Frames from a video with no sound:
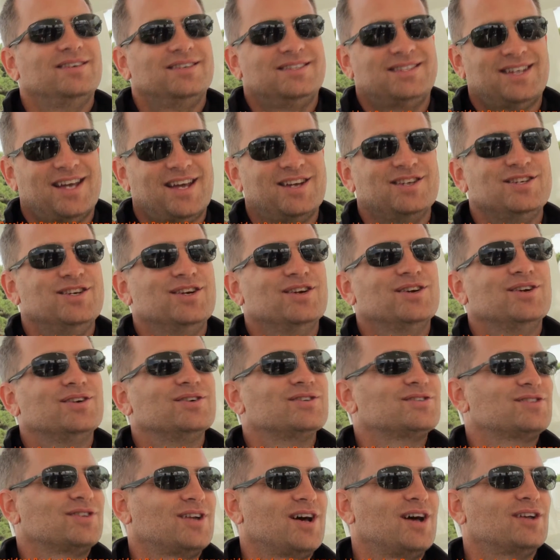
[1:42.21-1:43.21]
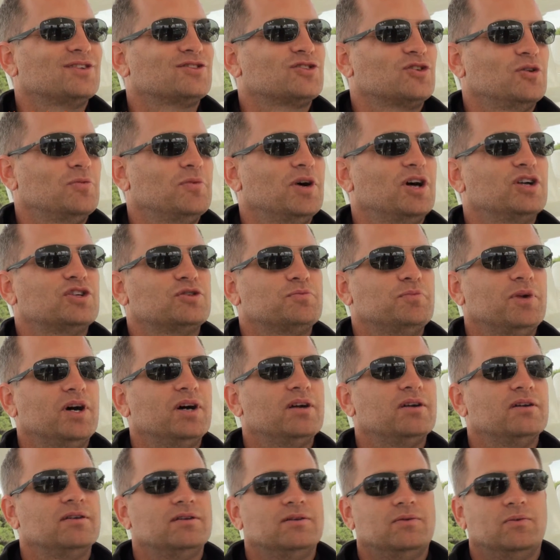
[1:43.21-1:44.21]
10 years, not so much,
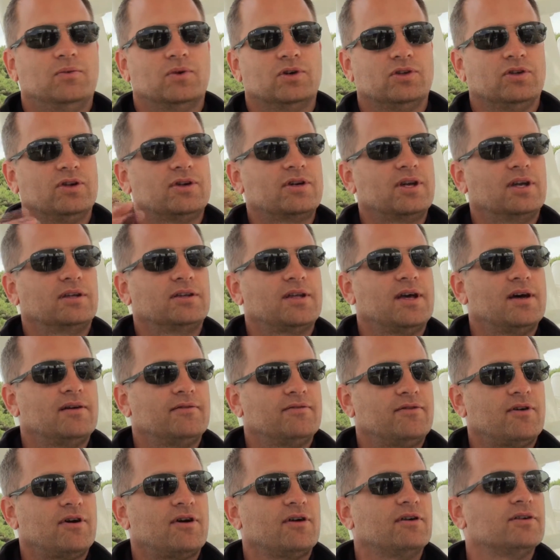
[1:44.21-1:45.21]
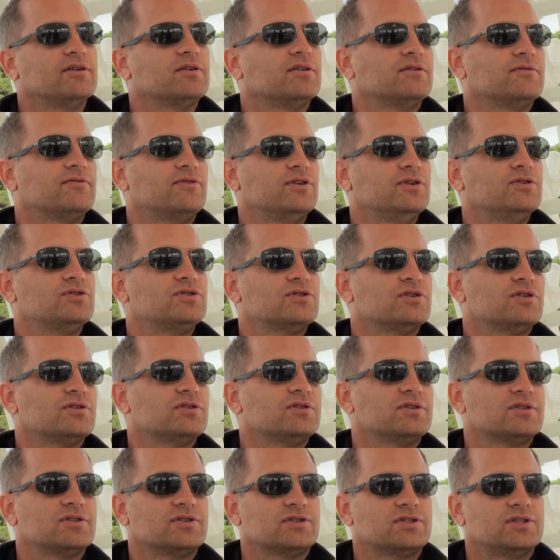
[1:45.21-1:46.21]
but we're looking that far into the future
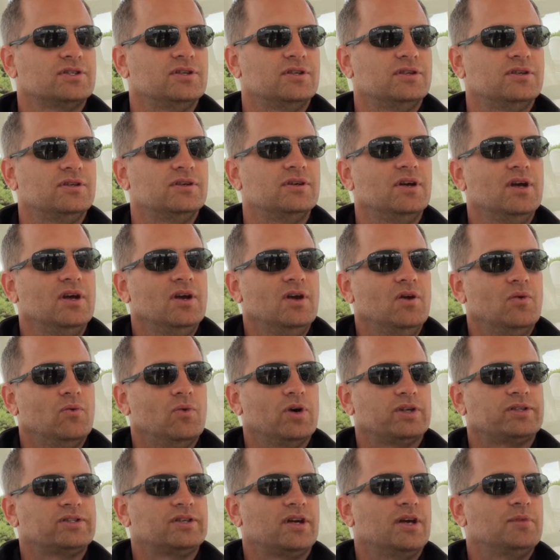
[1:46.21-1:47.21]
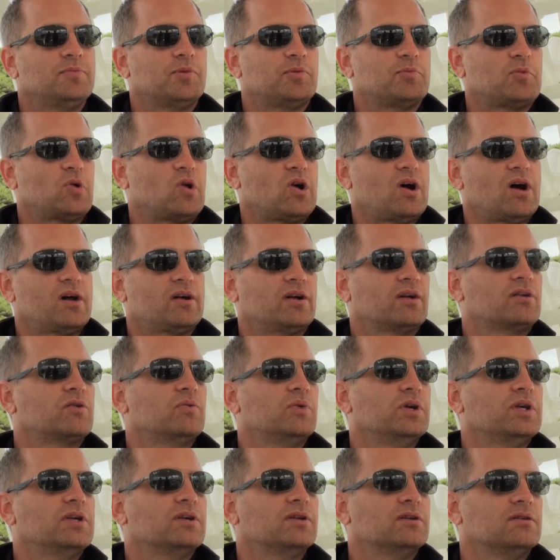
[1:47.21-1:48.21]
to see what type of product
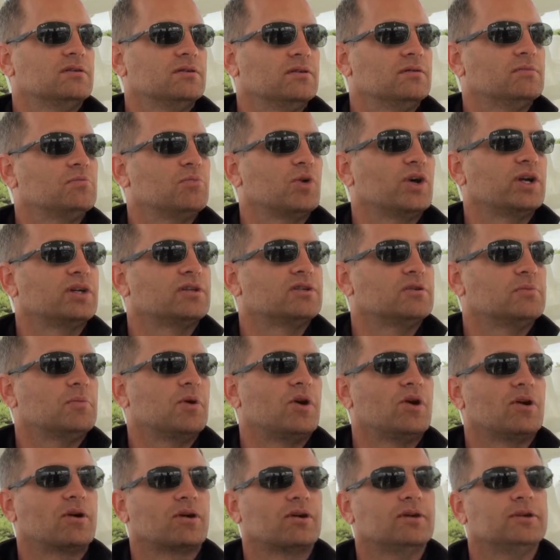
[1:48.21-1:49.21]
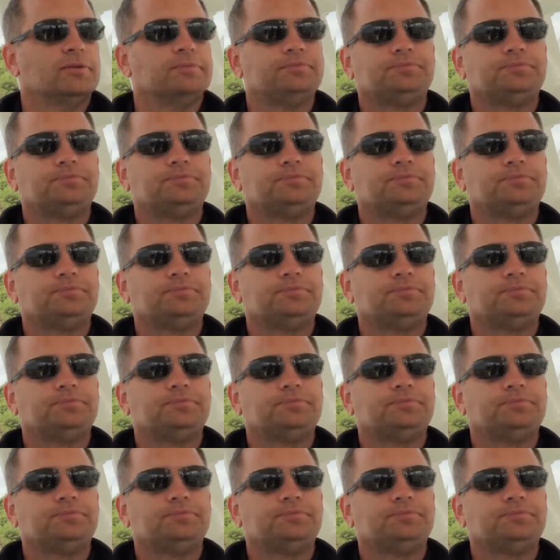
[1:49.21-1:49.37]
we can bring to market